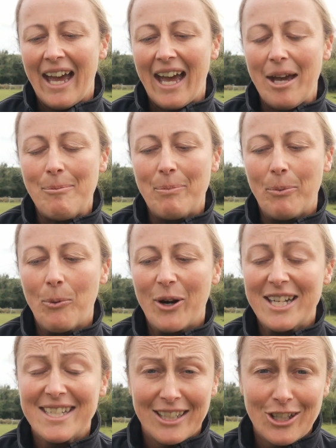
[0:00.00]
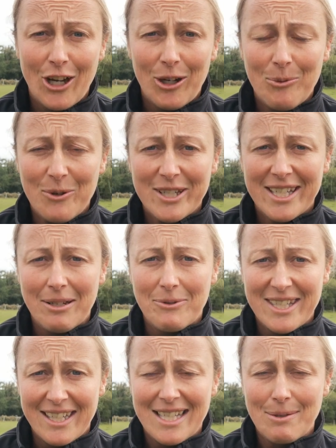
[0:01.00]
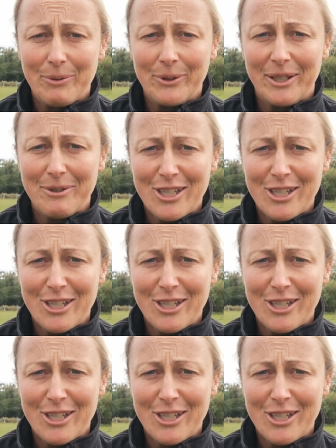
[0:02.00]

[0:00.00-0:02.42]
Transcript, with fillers: Um, but what I did know was I was sensible,